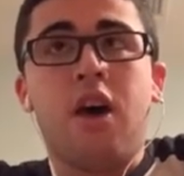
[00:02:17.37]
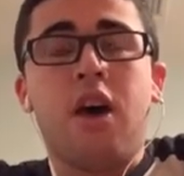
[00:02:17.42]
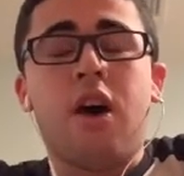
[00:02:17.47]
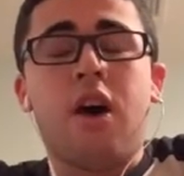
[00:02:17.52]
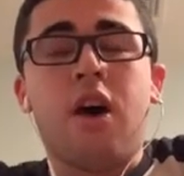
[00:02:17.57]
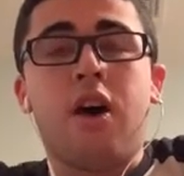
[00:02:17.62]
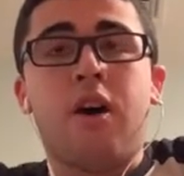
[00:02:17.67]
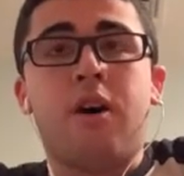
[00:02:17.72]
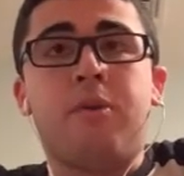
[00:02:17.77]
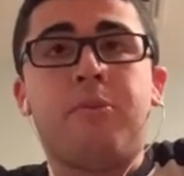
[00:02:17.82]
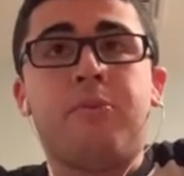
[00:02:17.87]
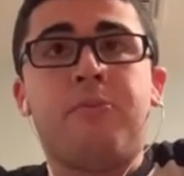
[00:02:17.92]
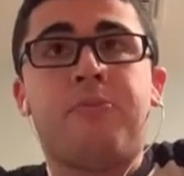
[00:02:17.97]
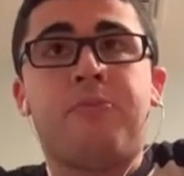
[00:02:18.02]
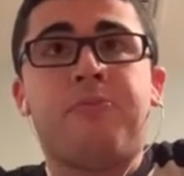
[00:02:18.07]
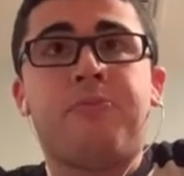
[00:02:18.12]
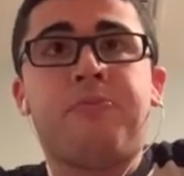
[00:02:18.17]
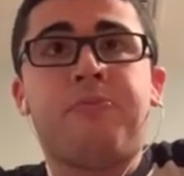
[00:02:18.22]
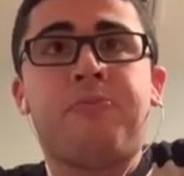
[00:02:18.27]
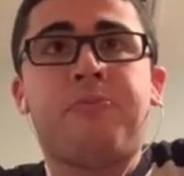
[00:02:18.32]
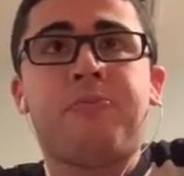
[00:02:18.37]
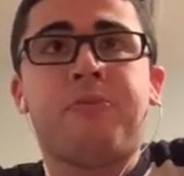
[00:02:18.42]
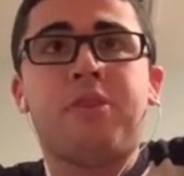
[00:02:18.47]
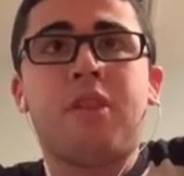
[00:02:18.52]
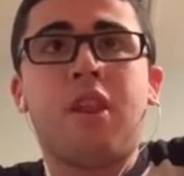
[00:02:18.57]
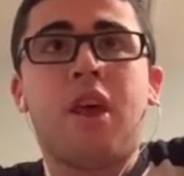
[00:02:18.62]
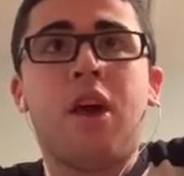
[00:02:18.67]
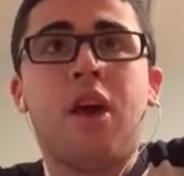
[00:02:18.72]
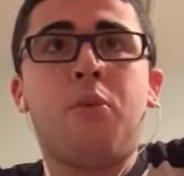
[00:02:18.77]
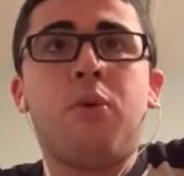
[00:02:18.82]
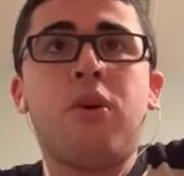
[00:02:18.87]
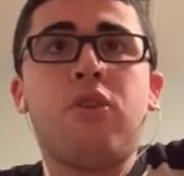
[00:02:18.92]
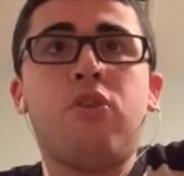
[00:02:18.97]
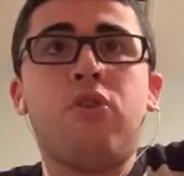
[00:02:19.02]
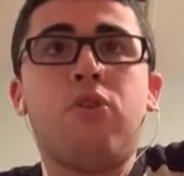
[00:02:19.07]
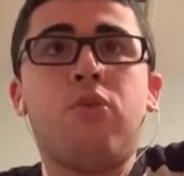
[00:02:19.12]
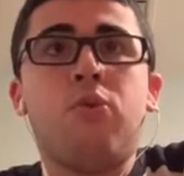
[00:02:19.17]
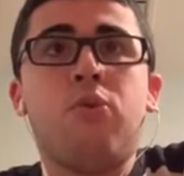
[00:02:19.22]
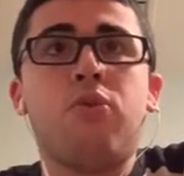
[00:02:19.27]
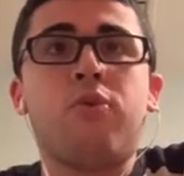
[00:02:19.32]
um, I want to
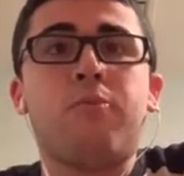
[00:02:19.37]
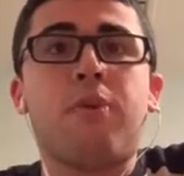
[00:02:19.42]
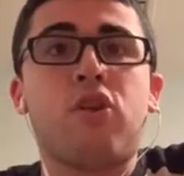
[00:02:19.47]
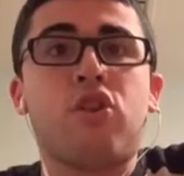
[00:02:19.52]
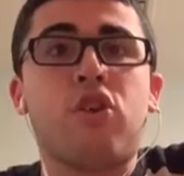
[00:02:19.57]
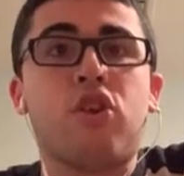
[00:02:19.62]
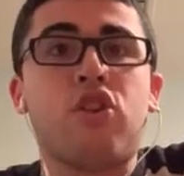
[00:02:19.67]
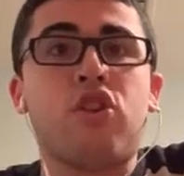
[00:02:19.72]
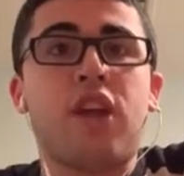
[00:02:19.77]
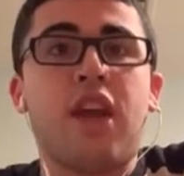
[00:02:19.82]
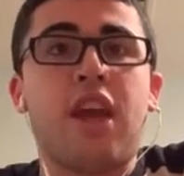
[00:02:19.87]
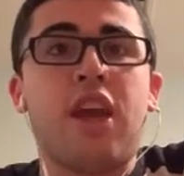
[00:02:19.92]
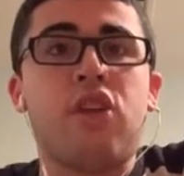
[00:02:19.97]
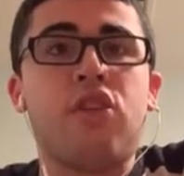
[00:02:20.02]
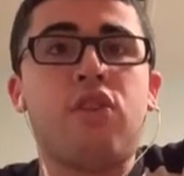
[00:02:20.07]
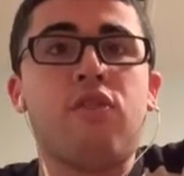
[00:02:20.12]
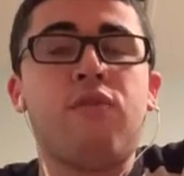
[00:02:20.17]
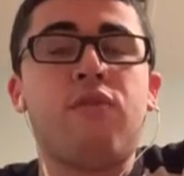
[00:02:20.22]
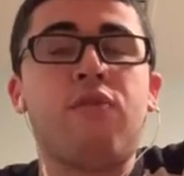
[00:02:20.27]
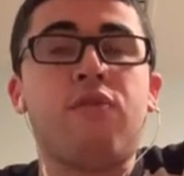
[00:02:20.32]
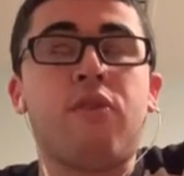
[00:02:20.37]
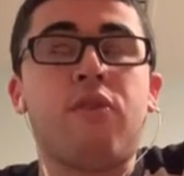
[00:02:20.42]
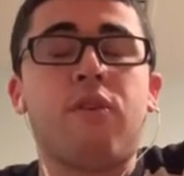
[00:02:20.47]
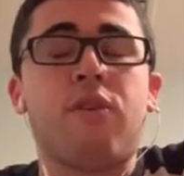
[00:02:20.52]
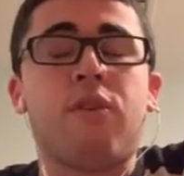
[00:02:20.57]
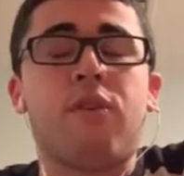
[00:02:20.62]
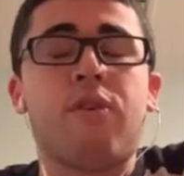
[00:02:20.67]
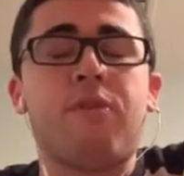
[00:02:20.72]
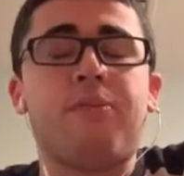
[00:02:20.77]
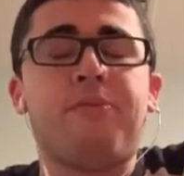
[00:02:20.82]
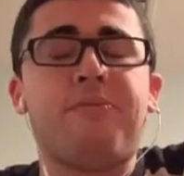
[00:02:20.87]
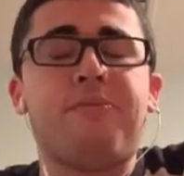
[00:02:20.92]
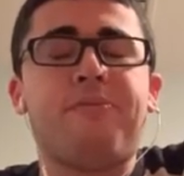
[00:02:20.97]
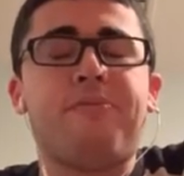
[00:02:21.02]
do special education for